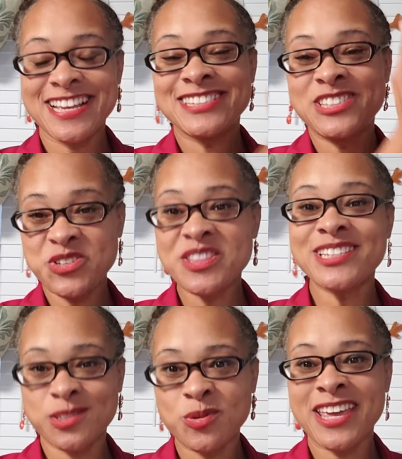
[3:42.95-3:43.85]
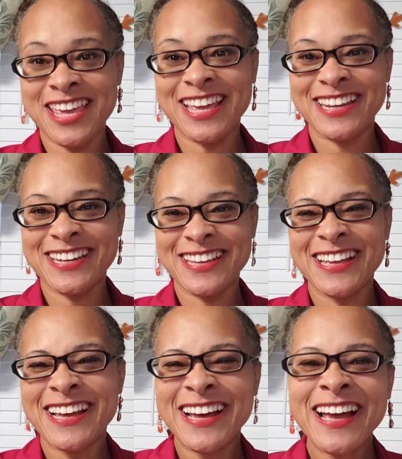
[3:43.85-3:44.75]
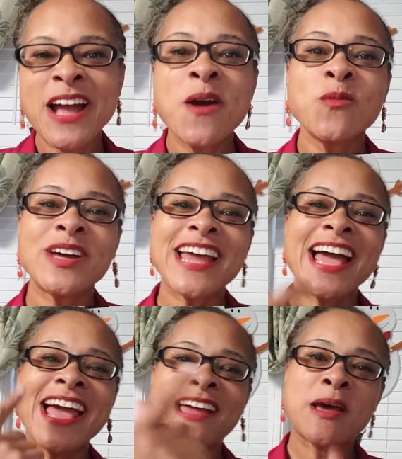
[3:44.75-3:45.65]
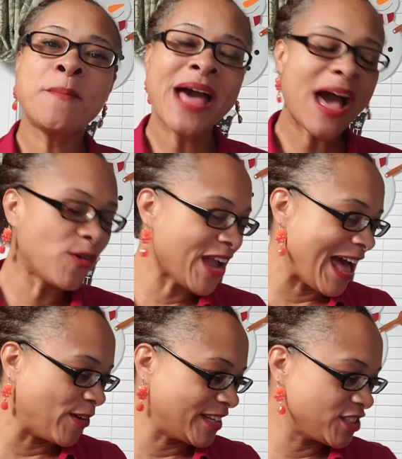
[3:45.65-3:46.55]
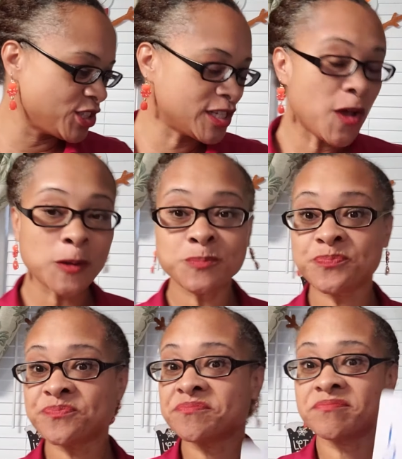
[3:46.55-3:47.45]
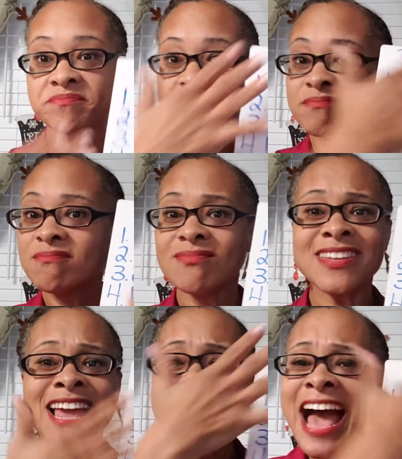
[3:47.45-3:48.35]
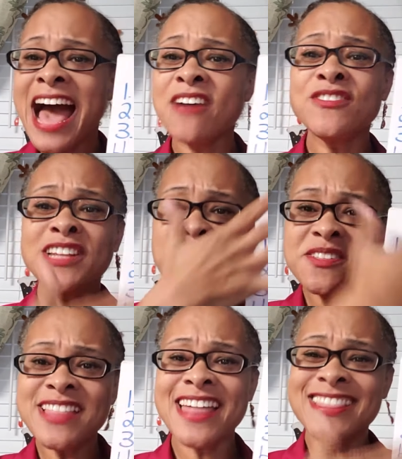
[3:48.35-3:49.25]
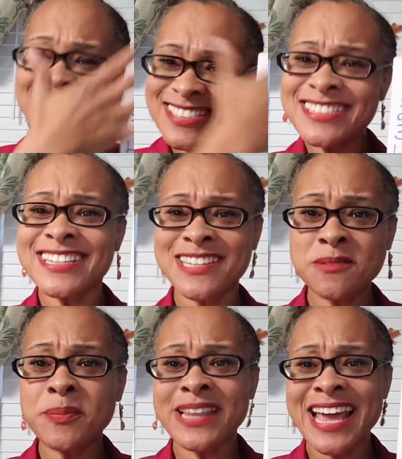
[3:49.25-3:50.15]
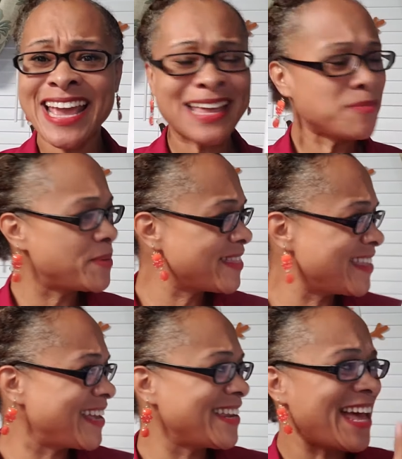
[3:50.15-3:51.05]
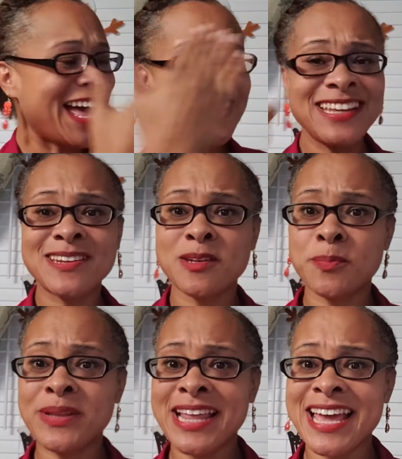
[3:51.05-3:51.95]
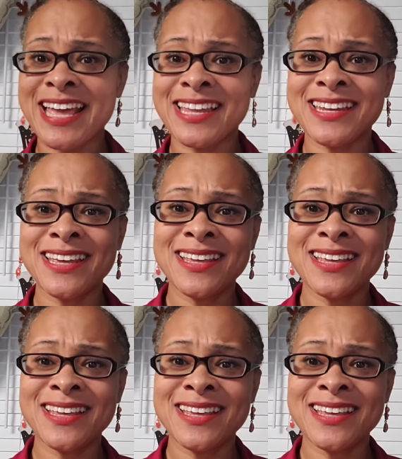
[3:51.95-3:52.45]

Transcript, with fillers: until this weekend when I had a power outage. So I've learned that this is a good plan, but then I needed a plan